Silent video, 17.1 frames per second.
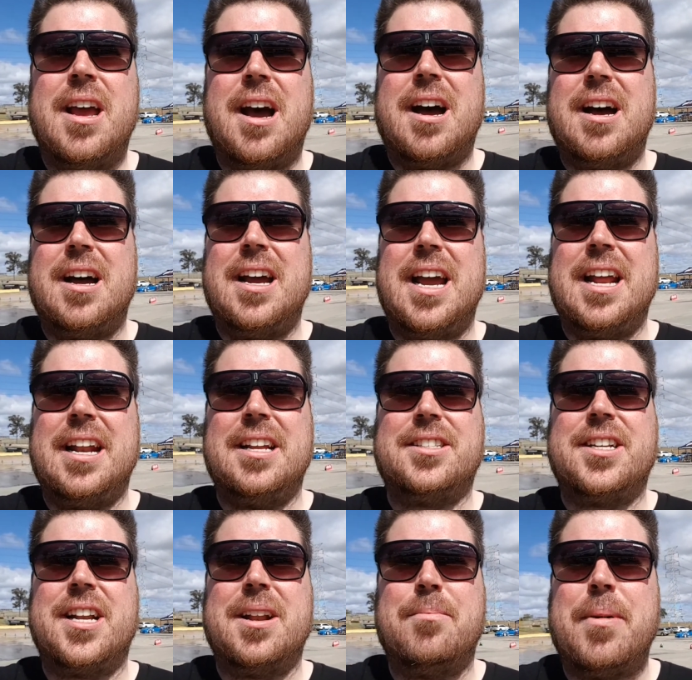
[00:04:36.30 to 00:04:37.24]
uh, and
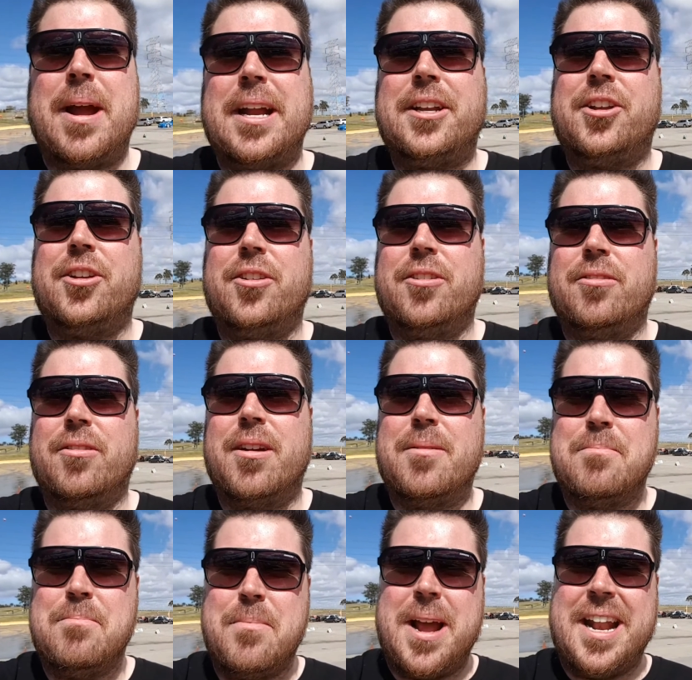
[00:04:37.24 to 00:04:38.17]
it's gonna make you
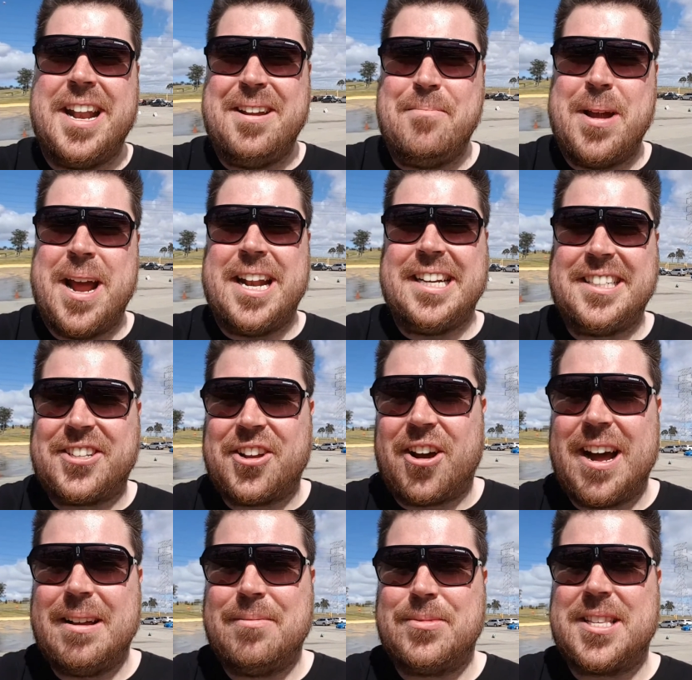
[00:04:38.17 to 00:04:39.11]
many, many
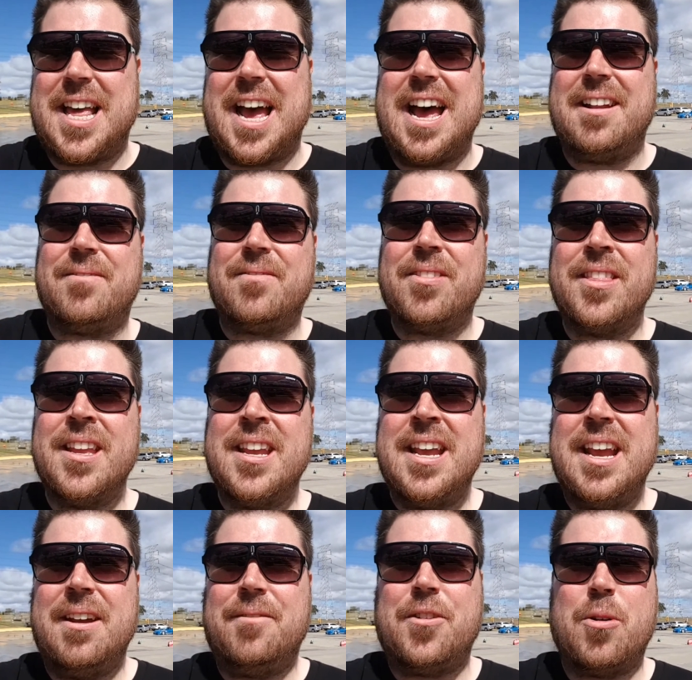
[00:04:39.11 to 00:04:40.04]
times that
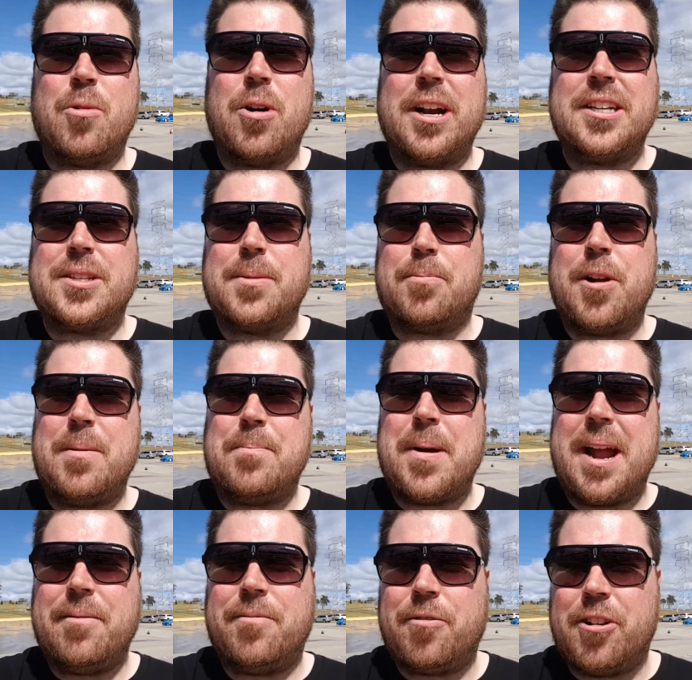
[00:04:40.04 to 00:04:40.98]
if you're wanting to
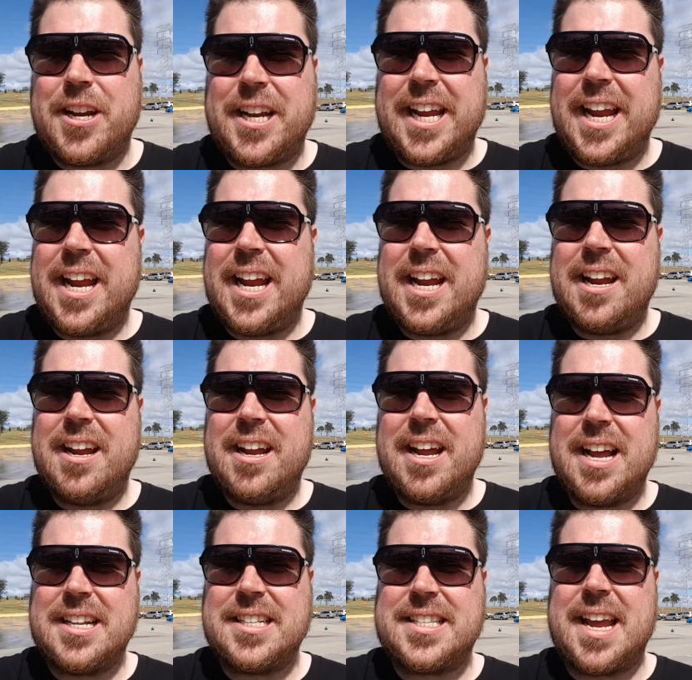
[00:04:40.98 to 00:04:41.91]
prepay for a year
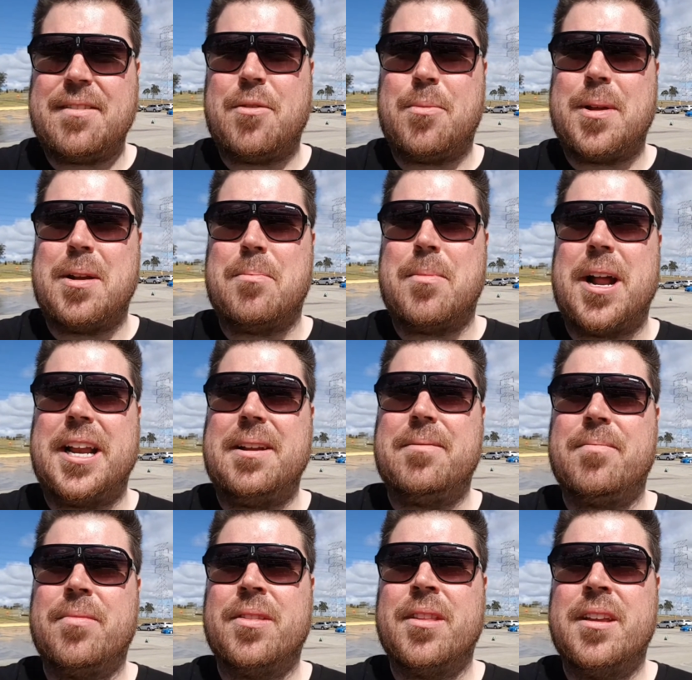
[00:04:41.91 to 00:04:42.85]
and save a bit of money,
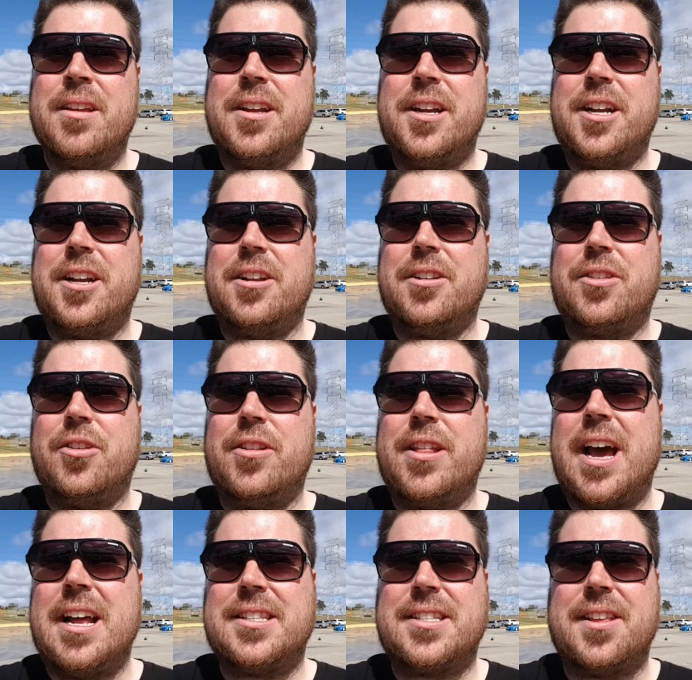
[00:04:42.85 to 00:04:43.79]
you can do that.